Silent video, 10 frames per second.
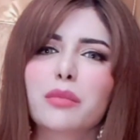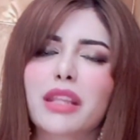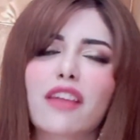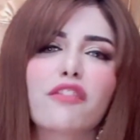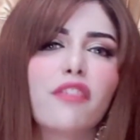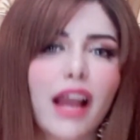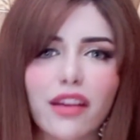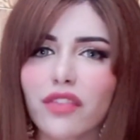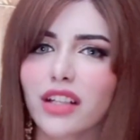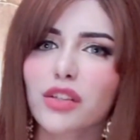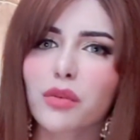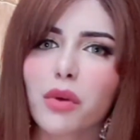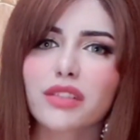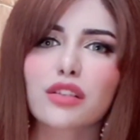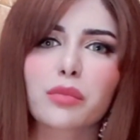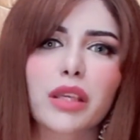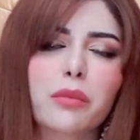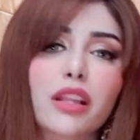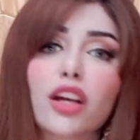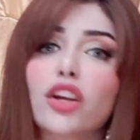that wife that she wants to be
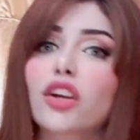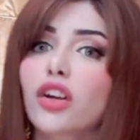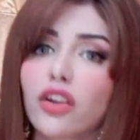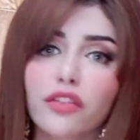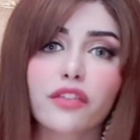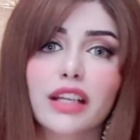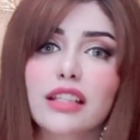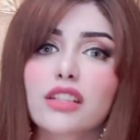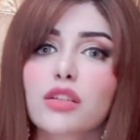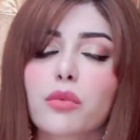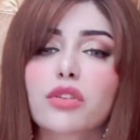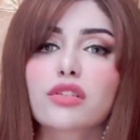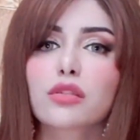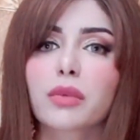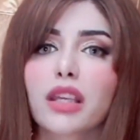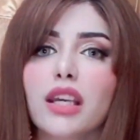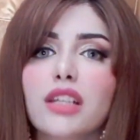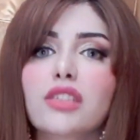that girlfriend that she wants to be.